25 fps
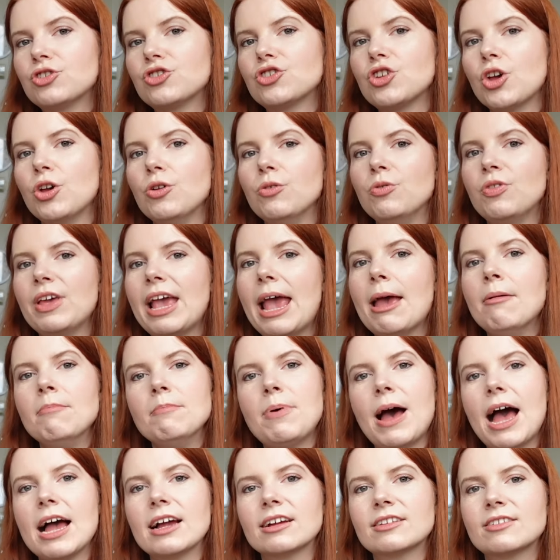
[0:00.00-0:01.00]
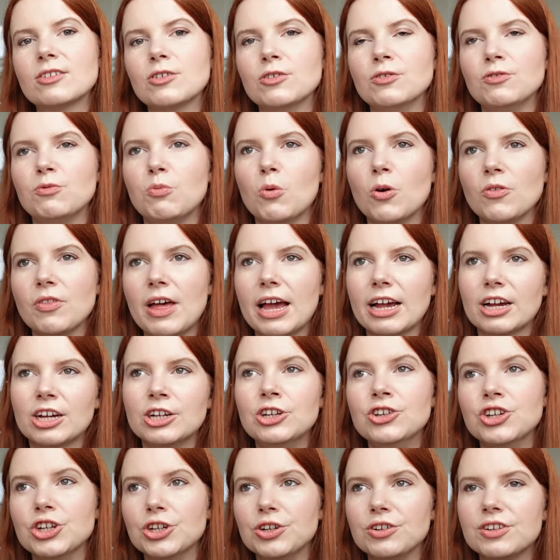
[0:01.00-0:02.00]
So the impact of what that
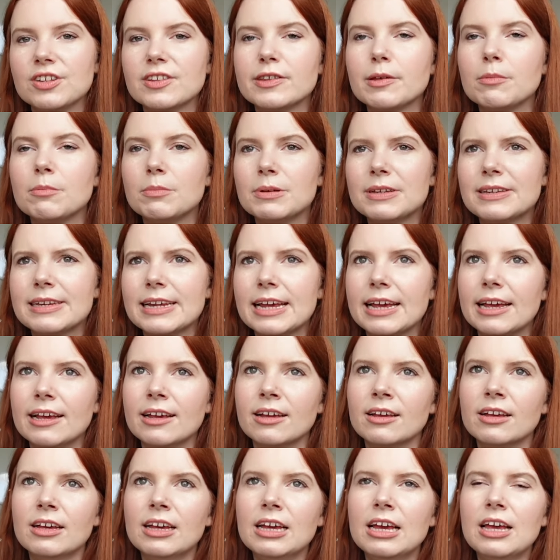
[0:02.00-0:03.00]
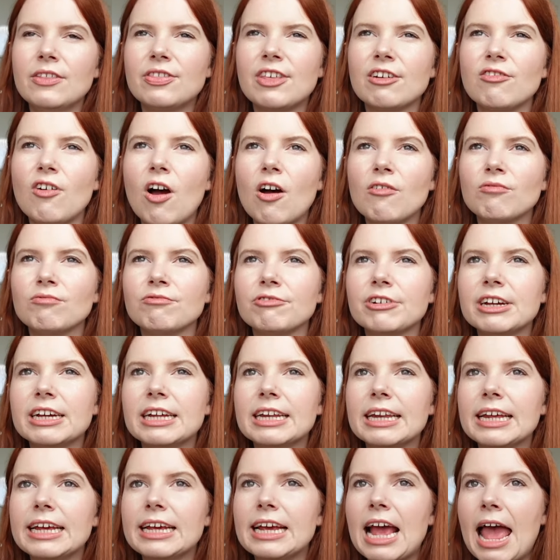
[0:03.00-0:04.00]
can do to somebody, there aren't
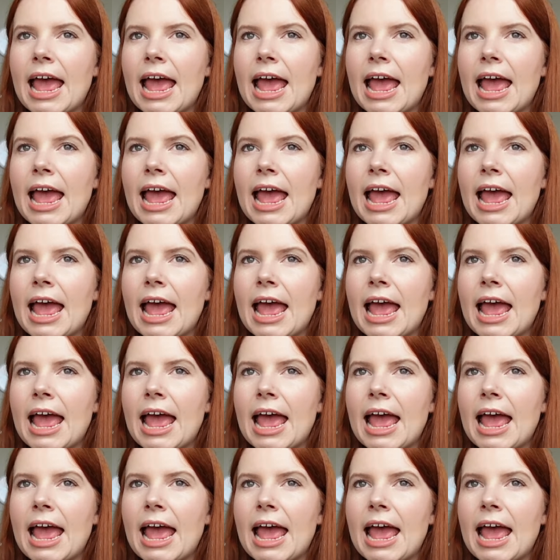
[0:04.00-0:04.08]
really